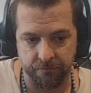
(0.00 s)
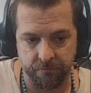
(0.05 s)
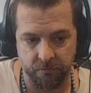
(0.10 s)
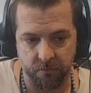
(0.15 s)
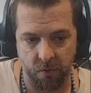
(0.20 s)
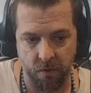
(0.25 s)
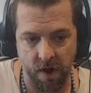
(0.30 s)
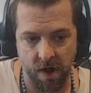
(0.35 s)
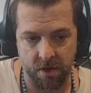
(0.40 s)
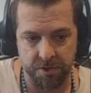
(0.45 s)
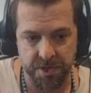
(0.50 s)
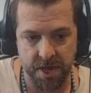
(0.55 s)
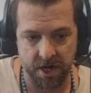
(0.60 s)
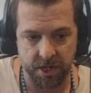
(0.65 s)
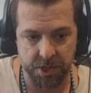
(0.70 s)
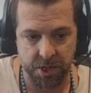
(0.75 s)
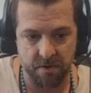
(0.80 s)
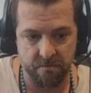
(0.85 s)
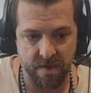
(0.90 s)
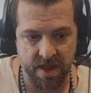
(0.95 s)
Wow, it's
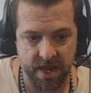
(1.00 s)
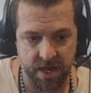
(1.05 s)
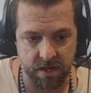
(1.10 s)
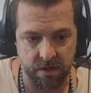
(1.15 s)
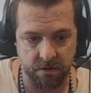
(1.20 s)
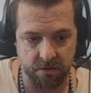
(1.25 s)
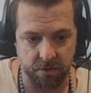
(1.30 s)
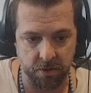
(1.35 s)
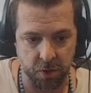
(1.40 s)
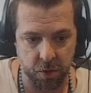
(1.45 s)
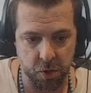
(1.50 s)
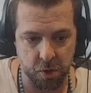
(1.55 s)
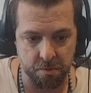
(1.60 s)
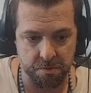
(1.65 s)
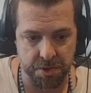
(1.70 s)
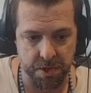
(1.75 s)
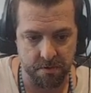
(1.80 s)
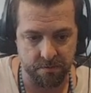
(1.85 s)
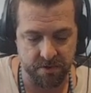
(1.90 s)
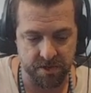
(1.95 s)
actually making
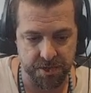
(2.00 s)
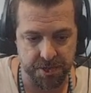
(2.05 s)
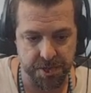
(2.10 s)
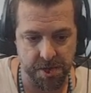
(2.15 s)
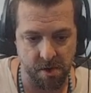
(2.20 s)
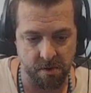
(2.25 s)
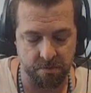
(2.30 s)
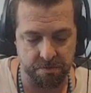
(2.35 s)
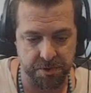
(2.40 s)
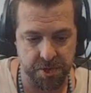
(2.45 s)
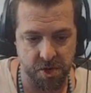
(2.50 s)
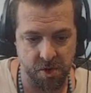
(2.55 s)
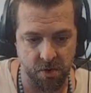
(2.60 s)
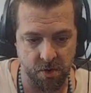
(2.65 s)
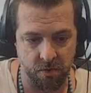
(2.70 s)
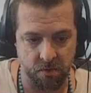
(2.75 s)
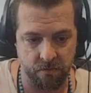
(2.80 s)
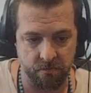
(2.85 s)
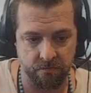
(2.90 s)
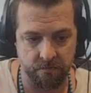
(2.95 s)
loops of itself
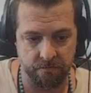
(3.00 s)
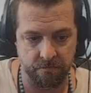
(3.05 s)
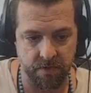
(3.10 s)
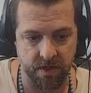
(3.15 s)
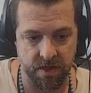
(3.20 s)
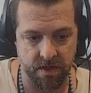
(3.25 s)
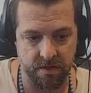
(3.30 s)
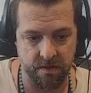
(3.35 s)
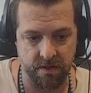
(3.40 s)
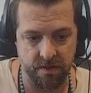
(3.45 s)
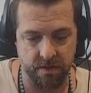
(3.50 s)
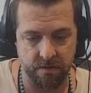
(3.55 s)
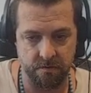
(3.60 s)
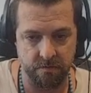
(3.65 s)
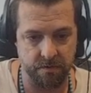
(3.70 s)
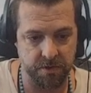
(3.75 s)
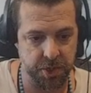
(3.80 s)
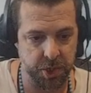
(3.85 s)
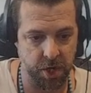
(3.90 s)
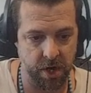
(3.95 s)
too,
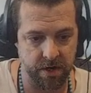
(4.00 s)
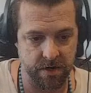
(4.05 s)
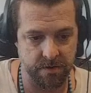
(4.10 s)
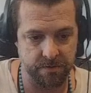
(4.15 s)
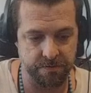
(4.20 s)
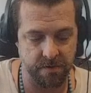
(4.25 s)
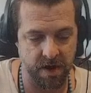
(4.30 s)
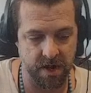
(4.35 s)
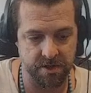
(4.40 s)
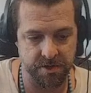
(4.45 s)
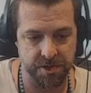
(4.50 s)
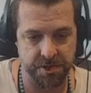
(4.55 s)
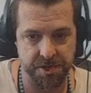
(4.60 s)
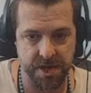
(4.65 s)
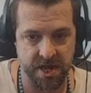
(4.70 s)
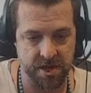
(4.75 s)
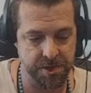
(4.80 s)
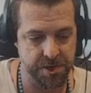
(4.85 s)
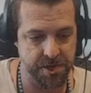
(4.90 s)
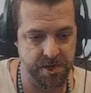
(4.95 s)
trying to find
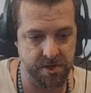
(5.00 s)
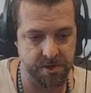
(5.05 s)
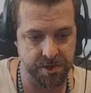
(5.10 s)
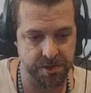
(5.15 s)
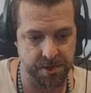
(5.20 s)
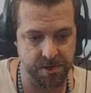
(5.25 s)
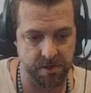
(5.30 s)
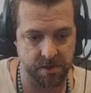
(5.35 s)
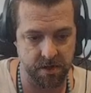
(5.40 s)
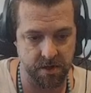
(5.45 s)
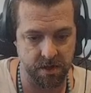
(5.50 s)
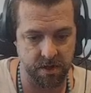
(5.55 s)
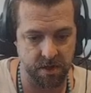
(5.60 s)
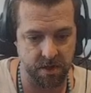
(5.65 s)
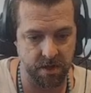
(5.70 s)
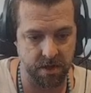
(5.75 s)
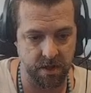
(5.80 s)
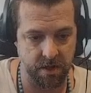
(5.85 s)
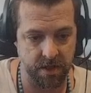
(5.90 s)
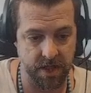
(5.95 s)
stasis,
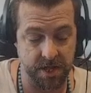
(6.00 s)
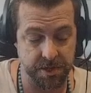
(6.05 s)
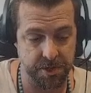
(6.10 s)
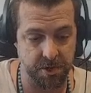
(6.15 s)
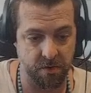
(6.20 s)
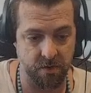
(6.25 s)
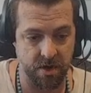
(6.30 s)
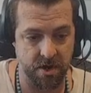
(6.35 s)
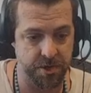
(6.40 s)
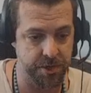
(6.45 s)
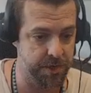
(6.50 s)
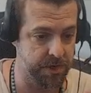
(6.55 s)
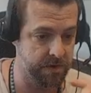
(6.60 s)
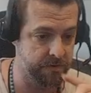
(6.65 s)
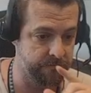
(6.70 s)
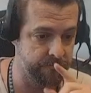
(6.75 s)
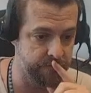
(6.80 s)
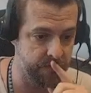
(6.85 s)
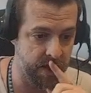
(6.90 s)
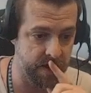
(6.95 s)
and that's crazy.
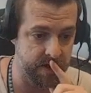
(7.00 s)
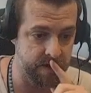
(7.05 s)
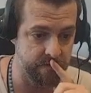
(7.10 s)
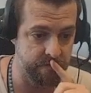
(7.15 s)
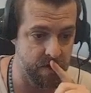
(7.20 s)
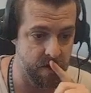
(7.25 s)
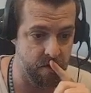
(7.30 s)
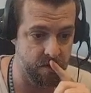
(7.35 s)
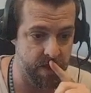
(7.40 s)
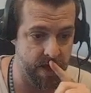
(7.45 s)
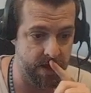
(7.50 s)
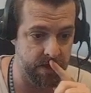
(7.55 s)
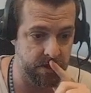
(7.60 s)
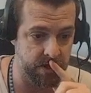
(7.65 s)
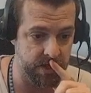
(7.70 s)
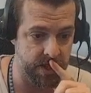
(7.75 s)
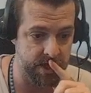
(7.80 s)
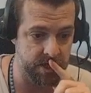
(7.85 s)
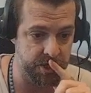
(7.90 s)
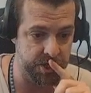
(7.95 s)
I didn't even know that. Look
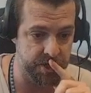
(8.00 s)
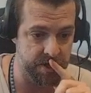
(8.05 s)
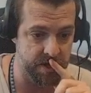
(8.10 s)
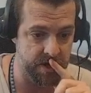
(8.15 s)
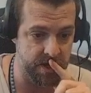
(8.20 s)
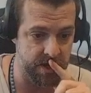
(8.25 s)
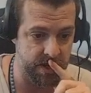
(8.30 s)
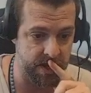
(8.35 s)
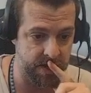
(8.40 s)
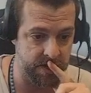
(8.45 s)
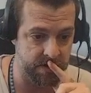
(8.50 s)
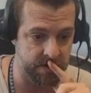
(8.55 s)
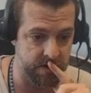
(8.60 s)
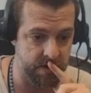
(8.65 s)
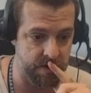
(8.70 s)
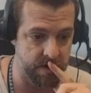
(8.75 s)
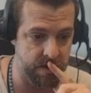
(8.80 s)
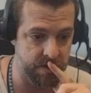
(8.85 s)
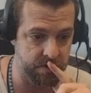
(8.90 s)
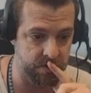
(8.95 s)
at that, I just did it again.
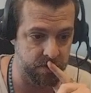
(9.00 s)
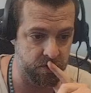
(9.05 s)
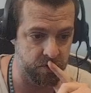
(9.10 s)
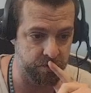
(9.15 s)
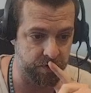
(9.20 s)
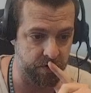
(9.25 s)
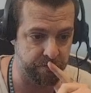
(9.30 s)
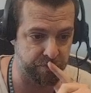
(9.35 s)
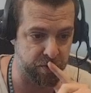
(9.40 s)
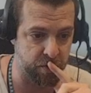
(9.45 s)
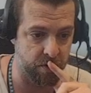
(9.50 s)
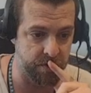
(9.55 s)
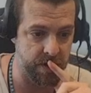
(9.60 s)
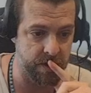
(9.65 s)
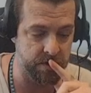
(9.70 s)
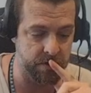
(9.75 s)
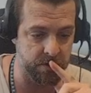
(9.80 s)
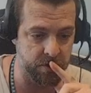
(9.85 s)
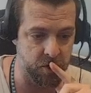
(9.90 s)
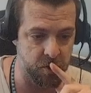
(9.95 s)
Another loop,
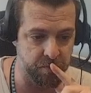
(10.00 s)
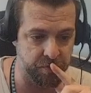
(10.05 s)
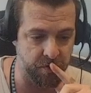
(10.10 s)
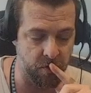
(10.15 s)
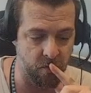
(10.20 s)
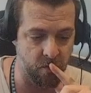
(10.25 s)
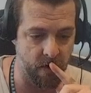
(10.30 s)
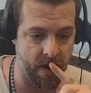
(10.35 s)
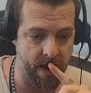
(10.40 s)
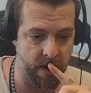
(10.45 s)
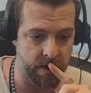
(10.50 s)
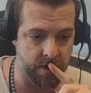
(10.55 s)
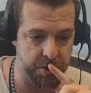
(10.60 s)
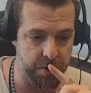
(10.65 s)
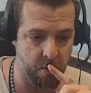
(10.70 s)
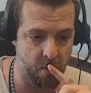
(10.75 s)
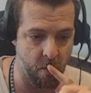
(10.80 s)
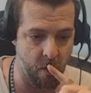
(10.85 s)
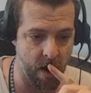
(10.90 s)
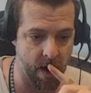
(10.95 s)
another loop. Wow, that's
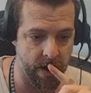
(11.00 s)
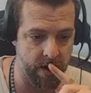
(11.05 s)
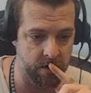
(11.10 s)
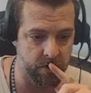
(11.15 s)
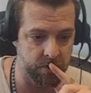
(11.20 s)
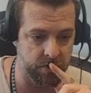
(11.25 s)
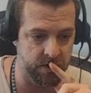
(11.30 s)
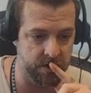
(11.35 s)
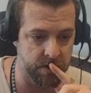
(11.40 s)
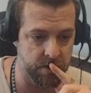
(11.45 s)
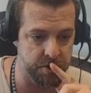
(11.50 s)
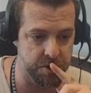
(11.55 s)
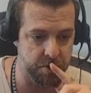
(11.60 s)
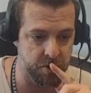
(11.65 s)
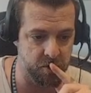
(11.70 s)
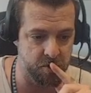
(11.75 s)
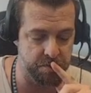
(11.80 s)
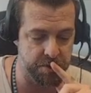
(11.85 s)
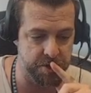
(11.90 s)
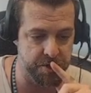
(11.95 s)
wild. Look at those
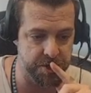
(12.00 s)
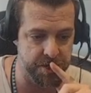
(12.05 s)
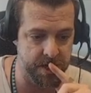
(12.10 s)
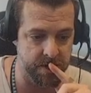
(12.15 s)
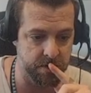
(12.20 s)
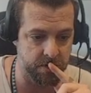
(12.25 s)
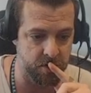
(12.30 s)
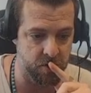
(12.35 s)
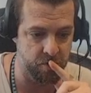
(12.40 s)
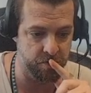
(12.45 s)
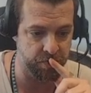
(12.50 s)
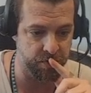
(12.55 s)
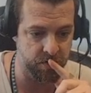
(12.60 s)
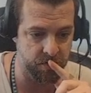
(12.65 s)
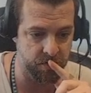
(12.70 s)
loops. You see that loop?